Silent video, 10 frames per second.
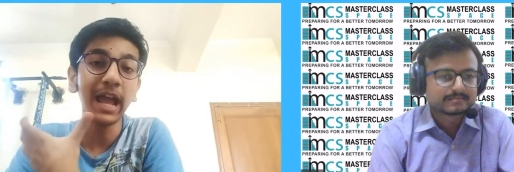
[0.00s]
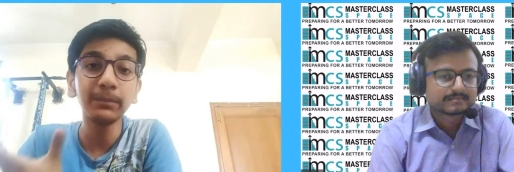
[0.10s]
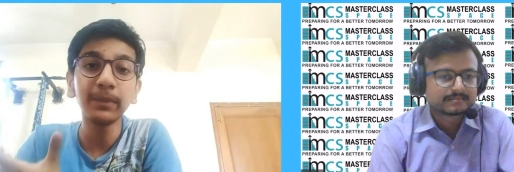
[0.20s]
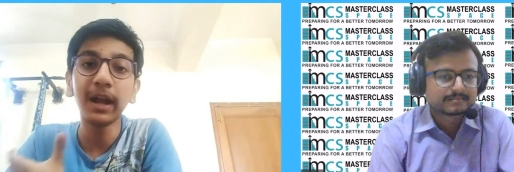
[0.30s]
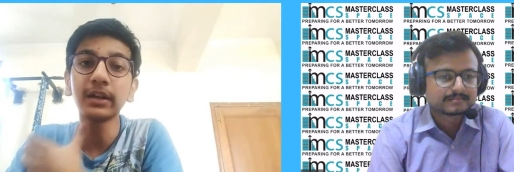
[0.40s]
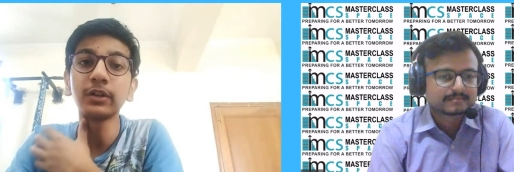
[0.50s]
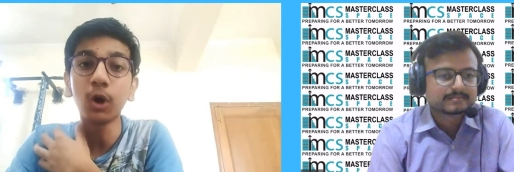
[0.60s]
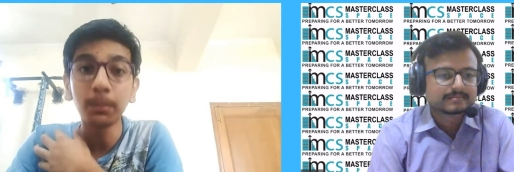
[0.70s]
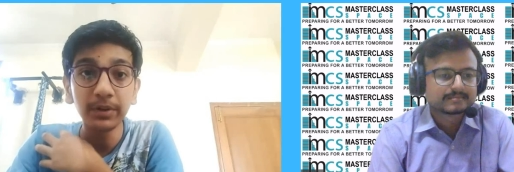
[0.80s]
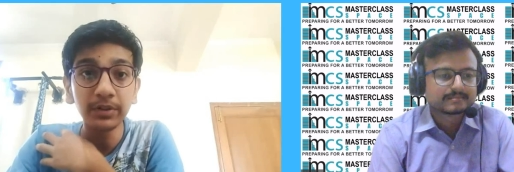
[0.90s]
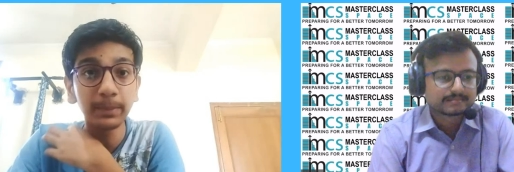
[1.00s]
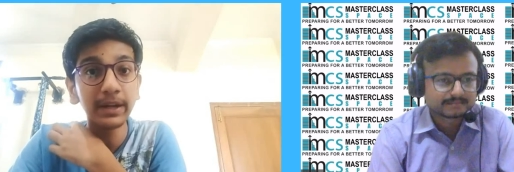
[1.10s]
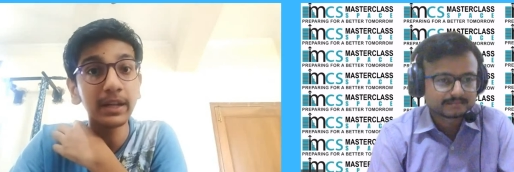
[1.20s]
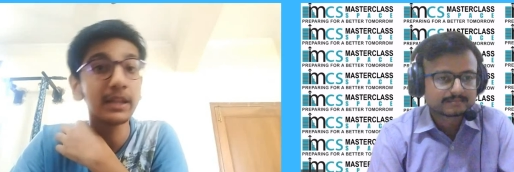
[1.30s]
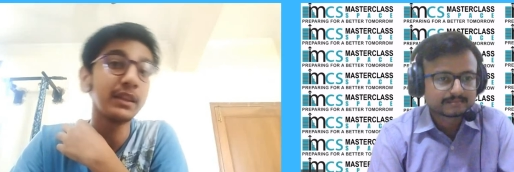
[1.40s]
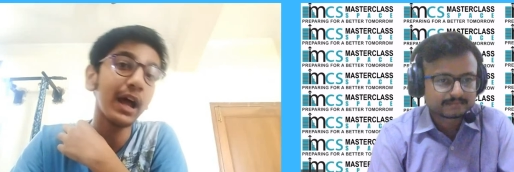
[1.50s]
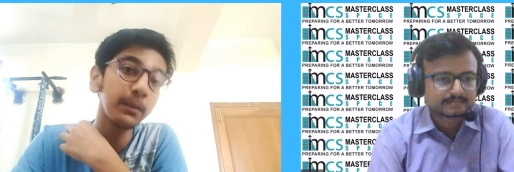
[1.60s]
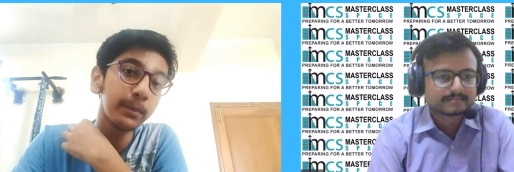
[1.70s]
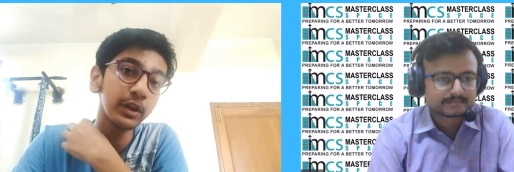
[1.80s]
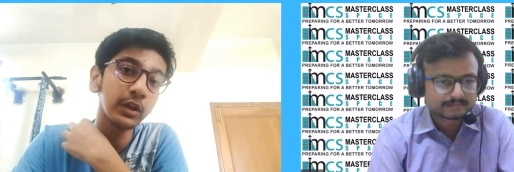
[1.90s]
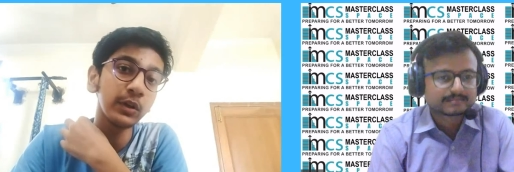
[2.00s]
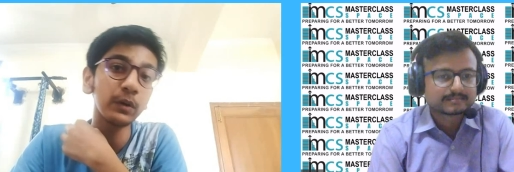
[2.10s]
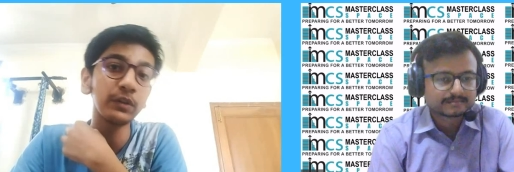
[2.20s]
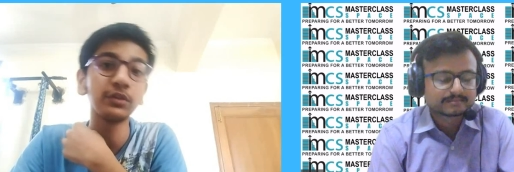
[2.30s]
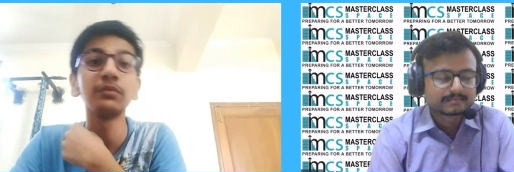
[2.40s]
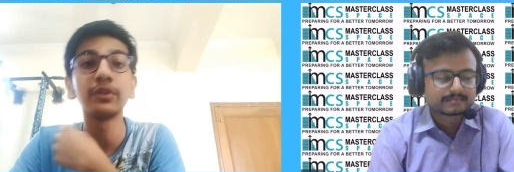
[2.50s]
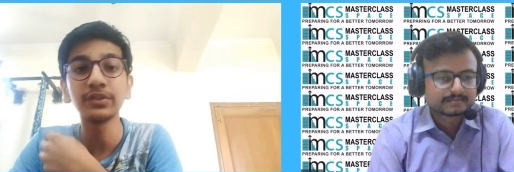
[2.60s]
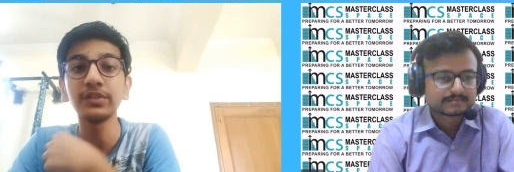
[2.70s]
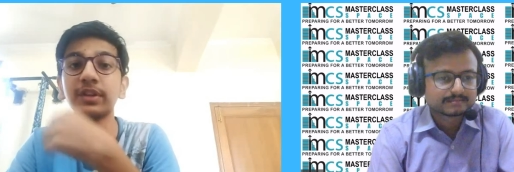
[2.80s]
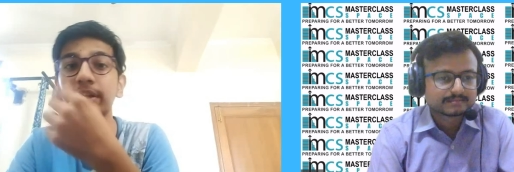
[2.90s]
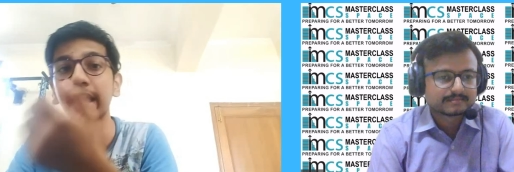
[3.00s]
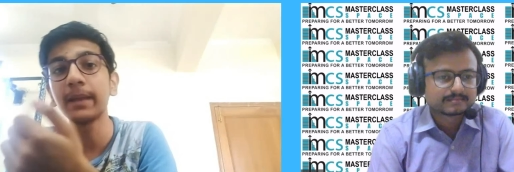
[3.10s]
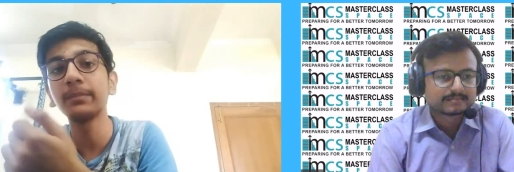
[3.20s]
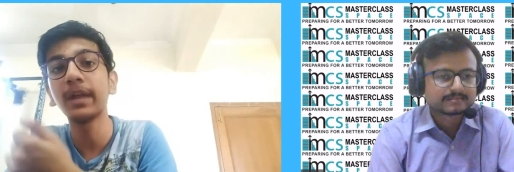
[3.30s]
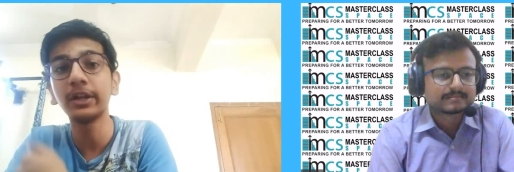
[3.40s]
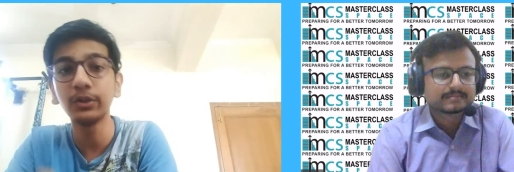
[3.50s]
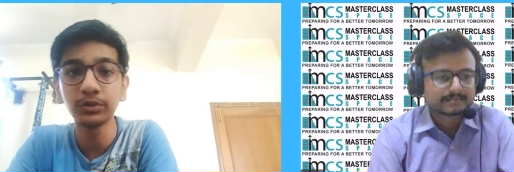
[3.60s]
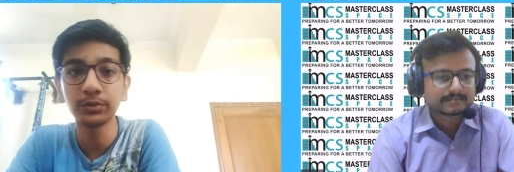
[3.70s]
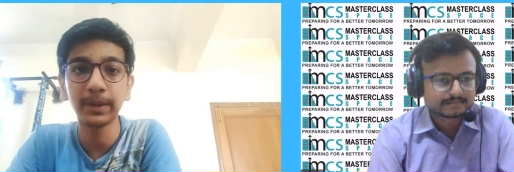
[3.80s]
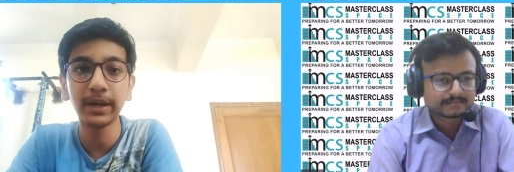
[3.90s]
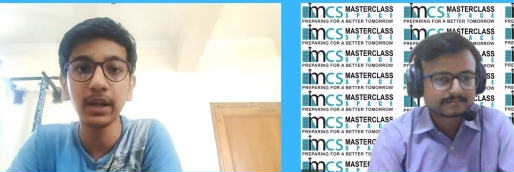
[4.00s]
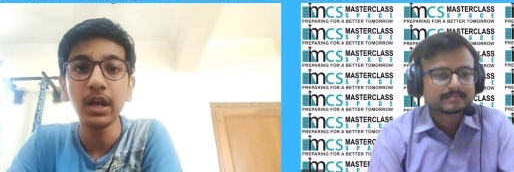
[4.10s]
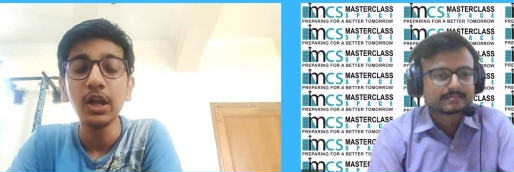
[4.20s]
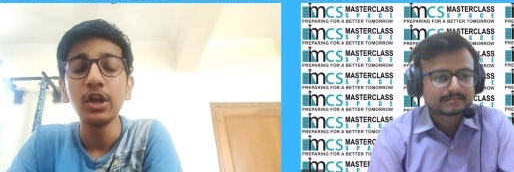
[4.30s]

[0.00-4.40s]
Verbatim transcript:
Speaker 1: time that the topper spent in that particular question versus the time that you spent.